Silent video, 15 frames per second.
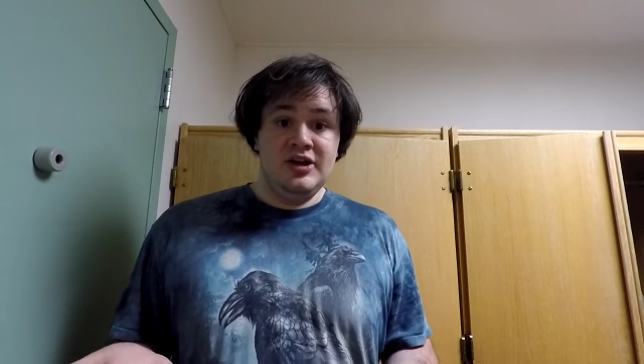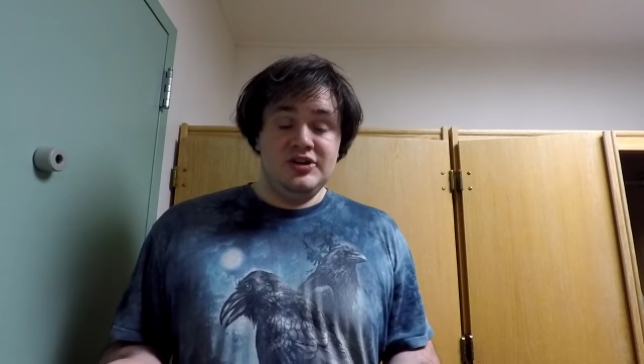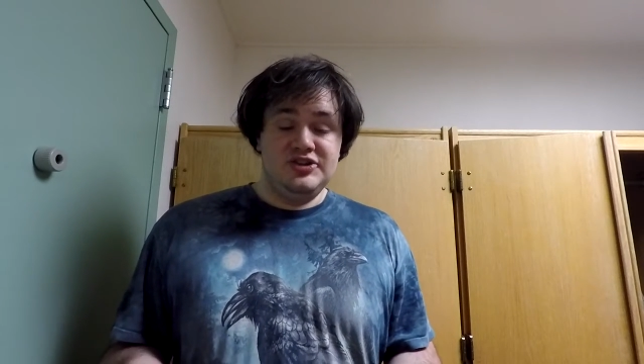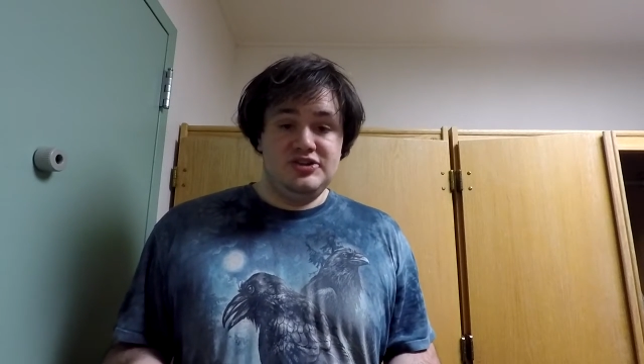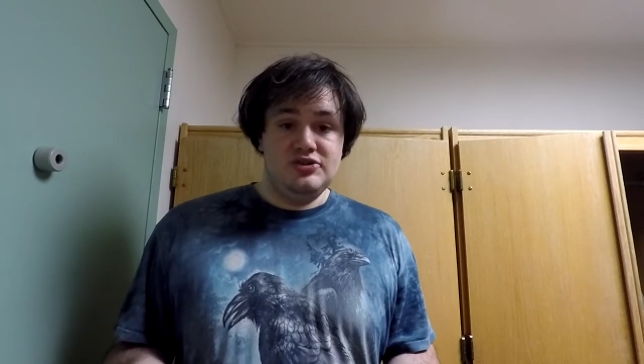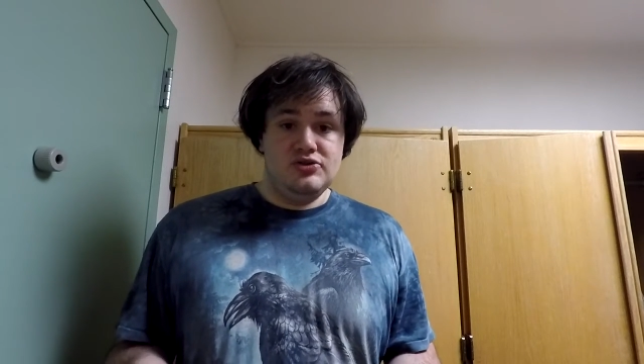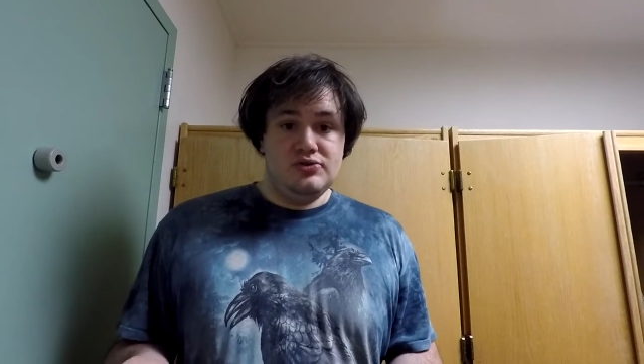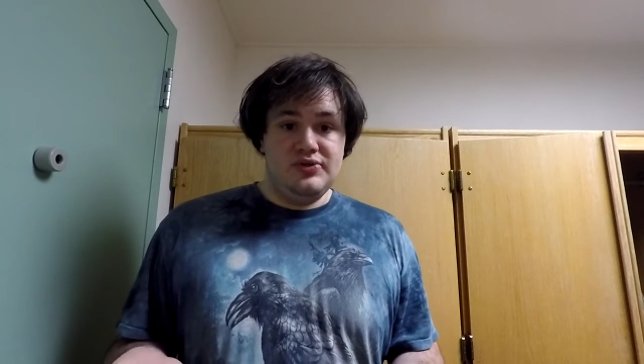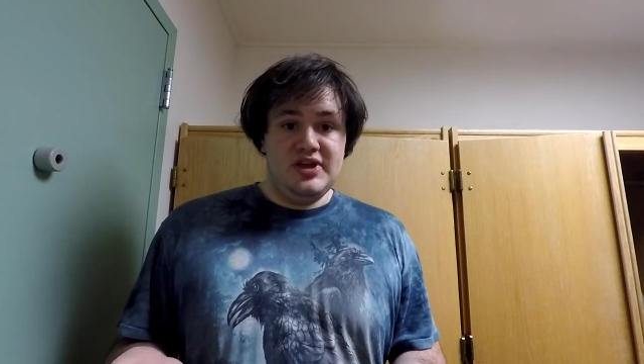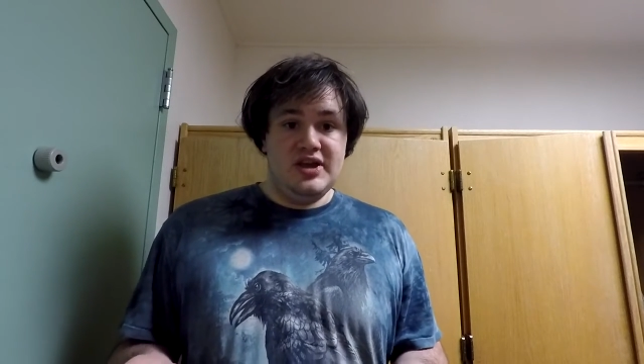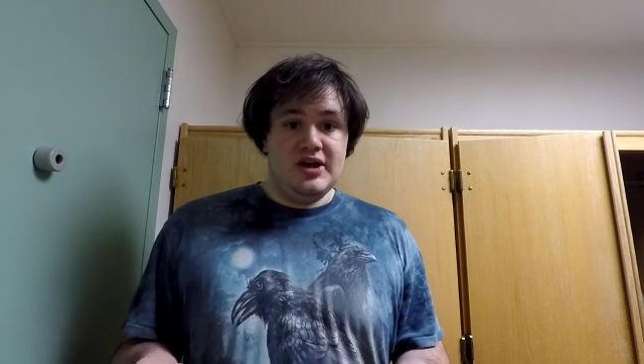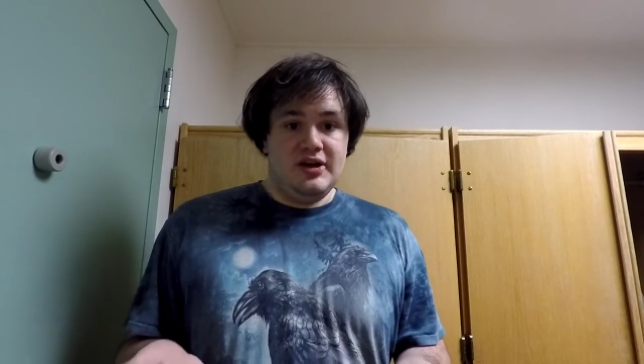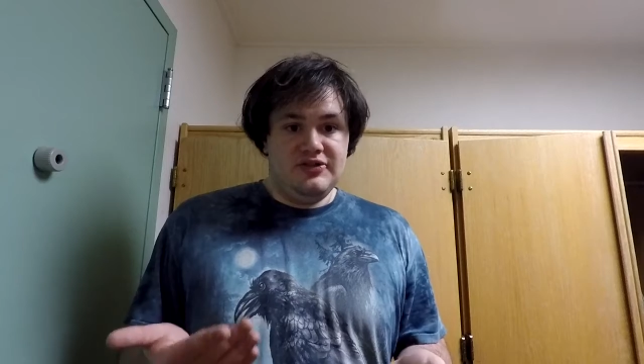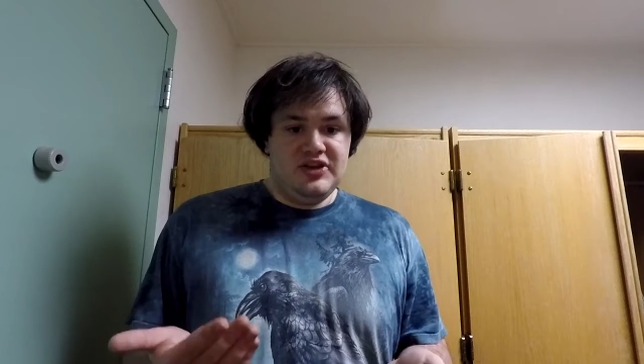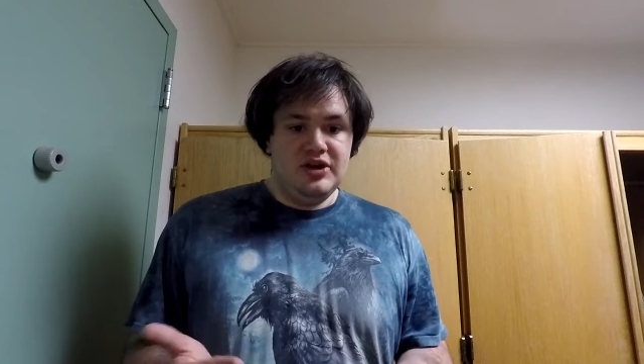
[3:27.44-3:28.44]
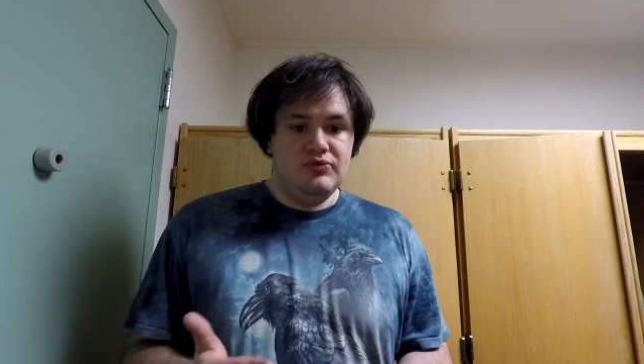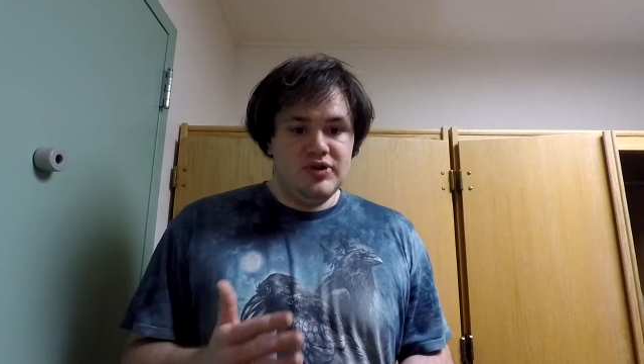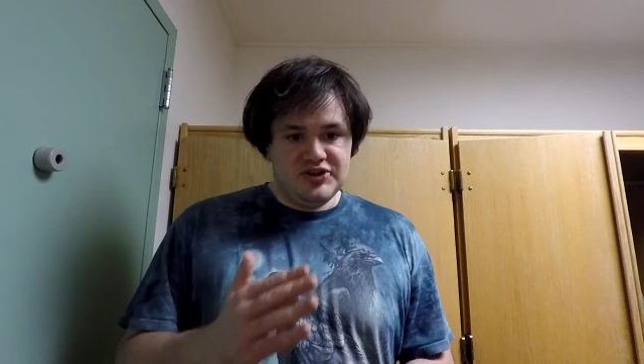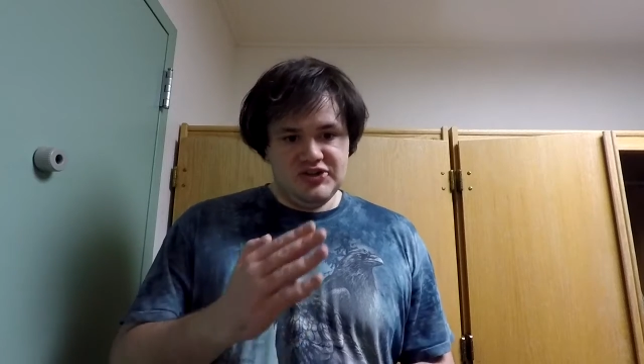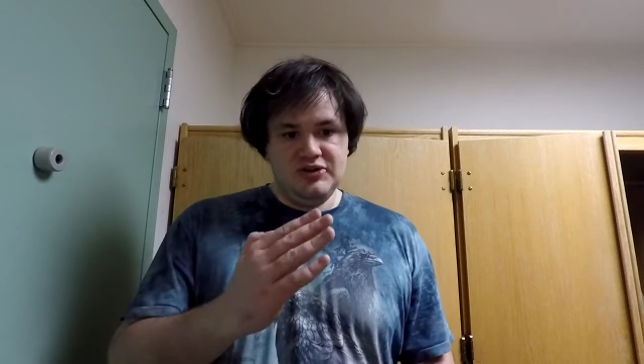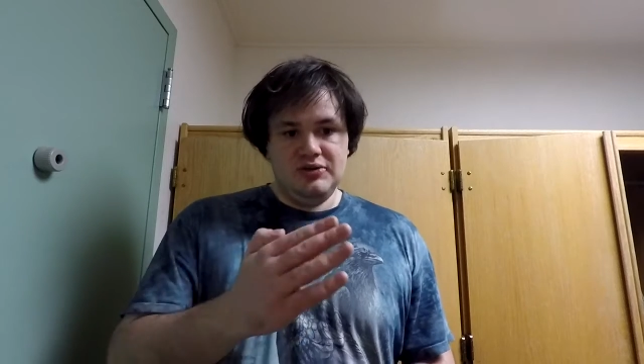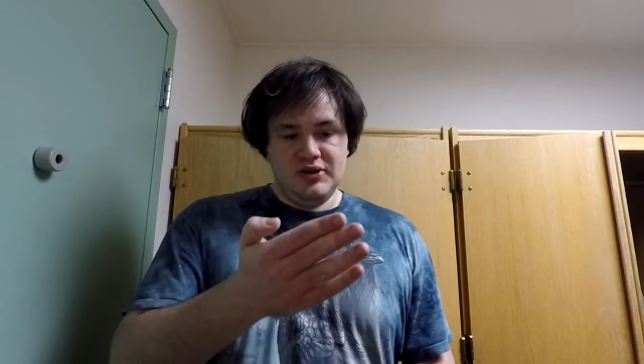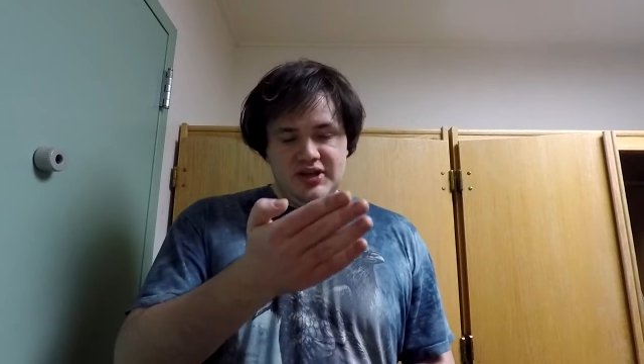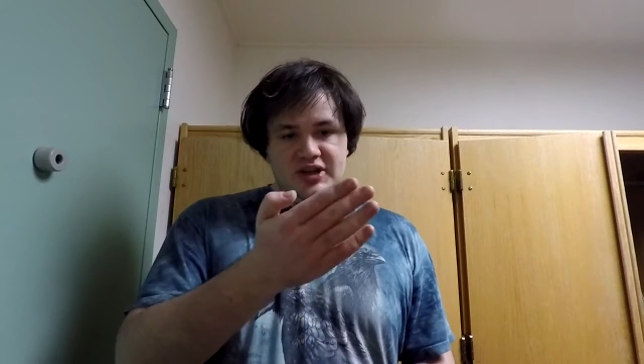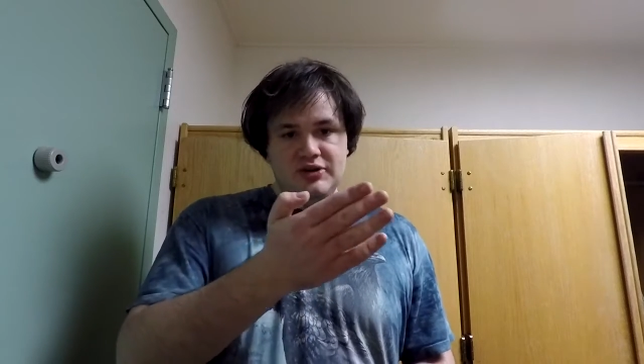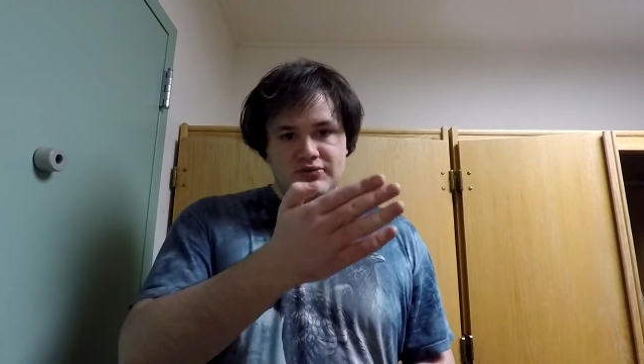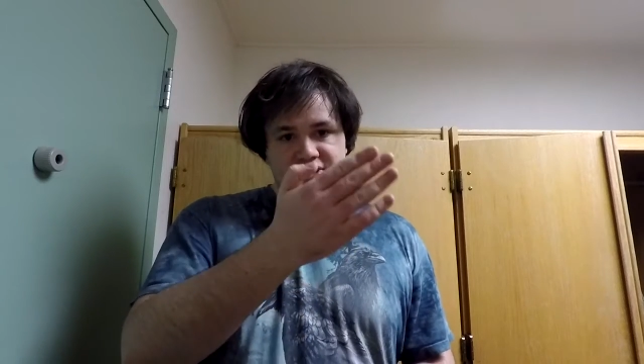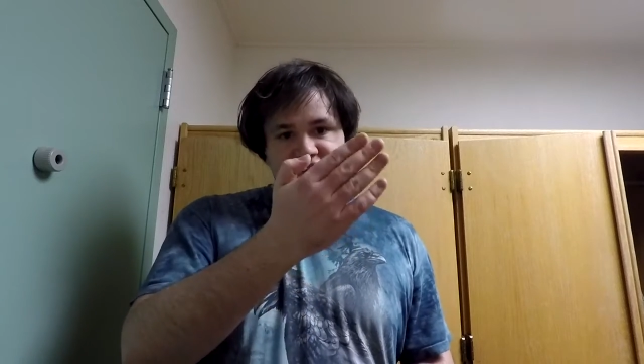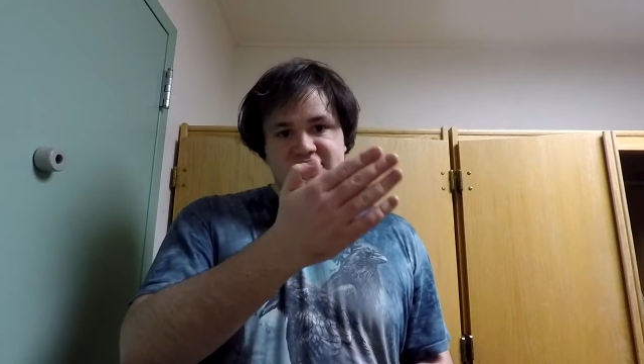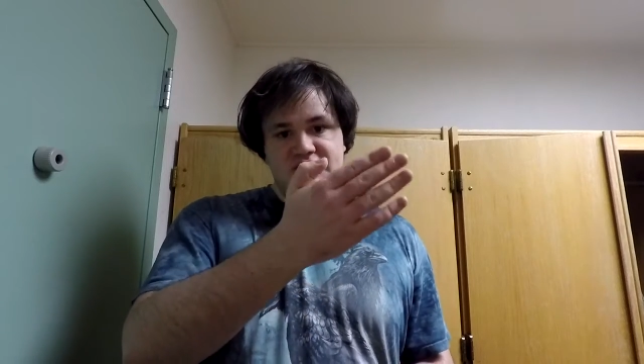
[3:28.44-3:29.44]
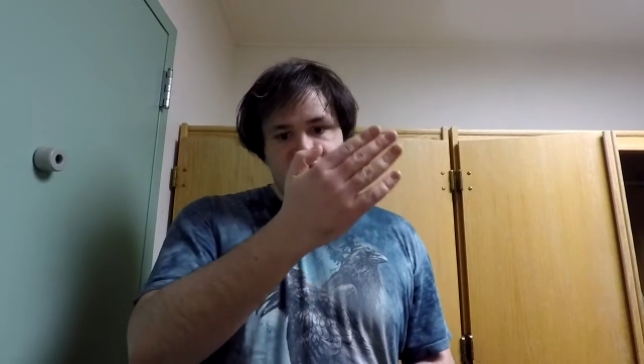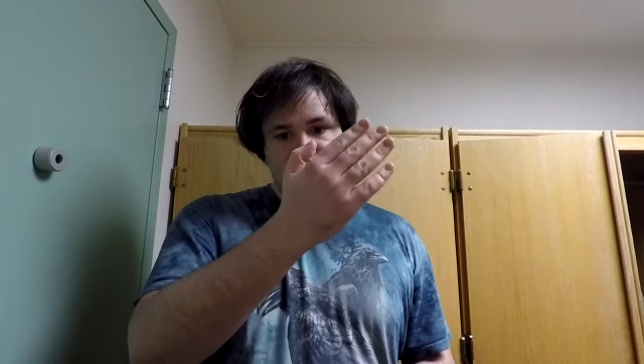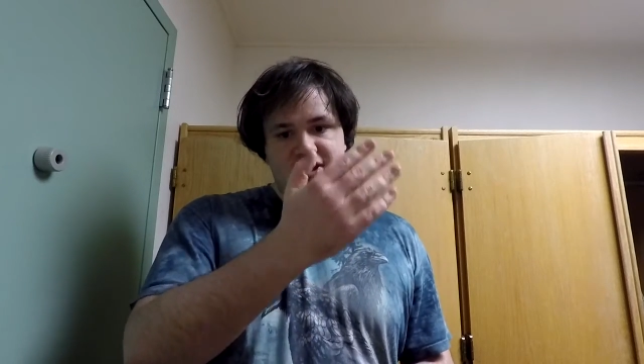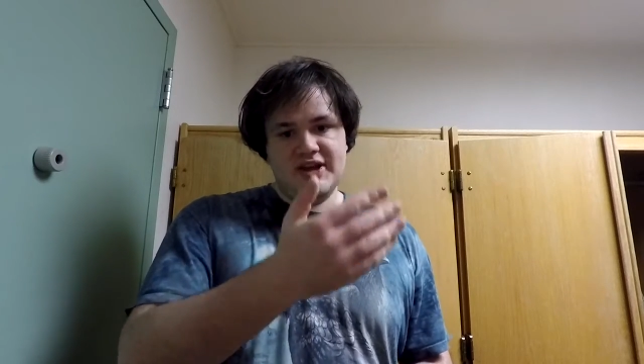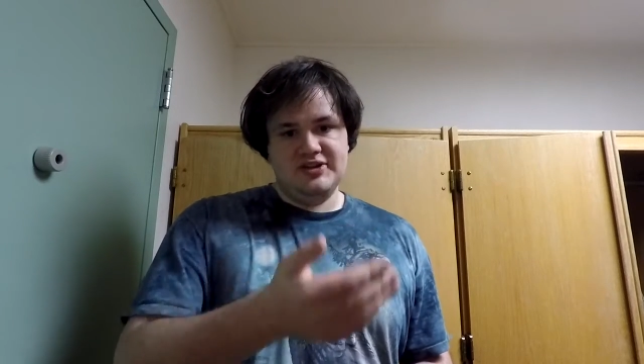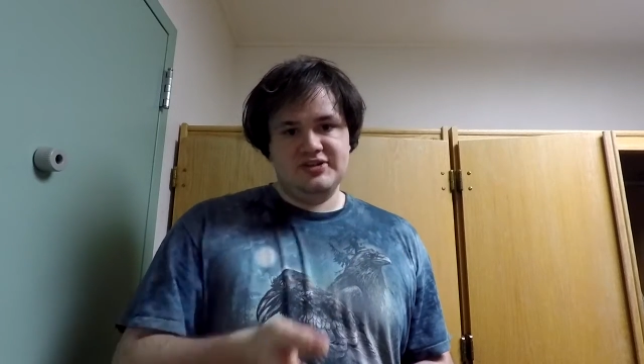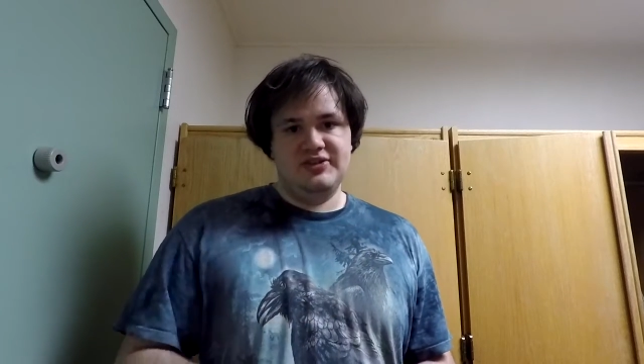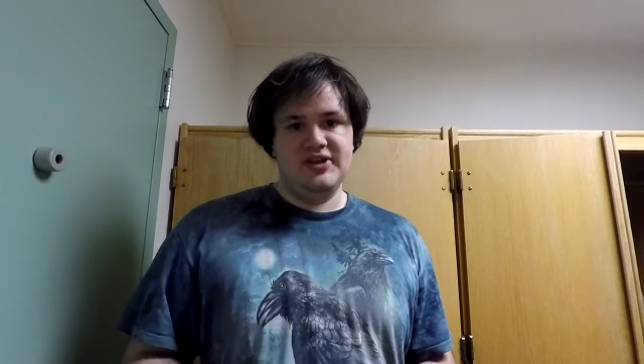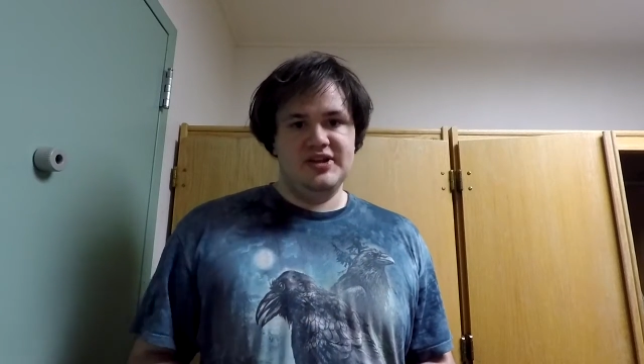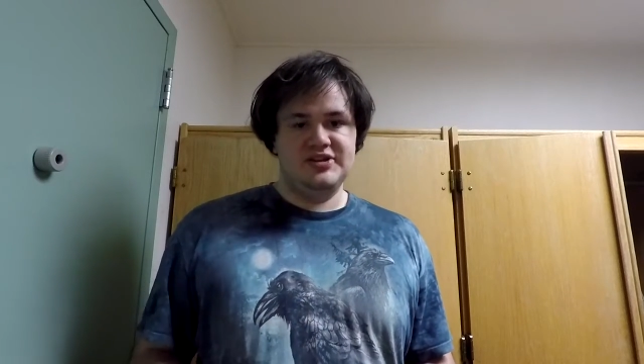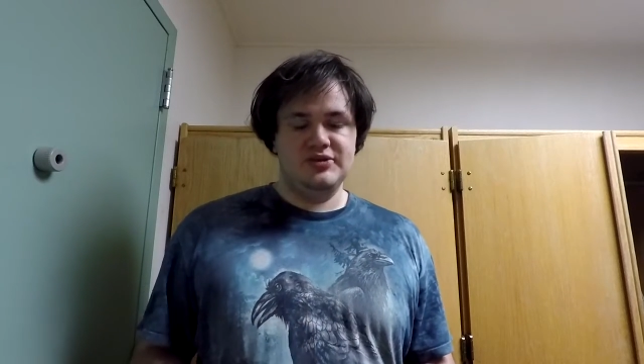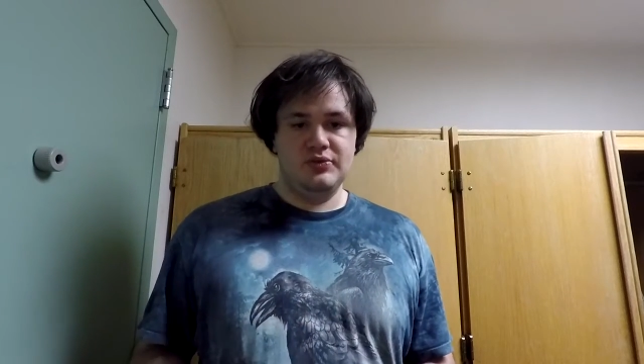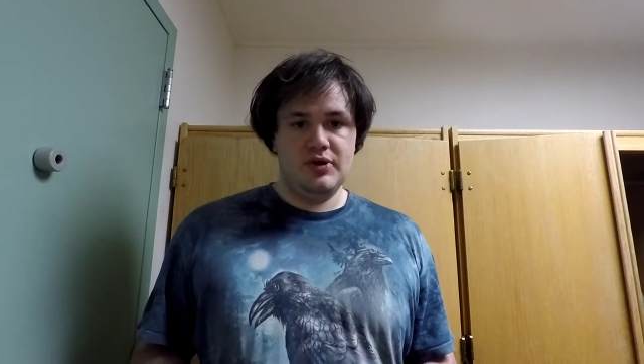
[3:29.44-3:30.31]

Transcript: to the original increasing rate that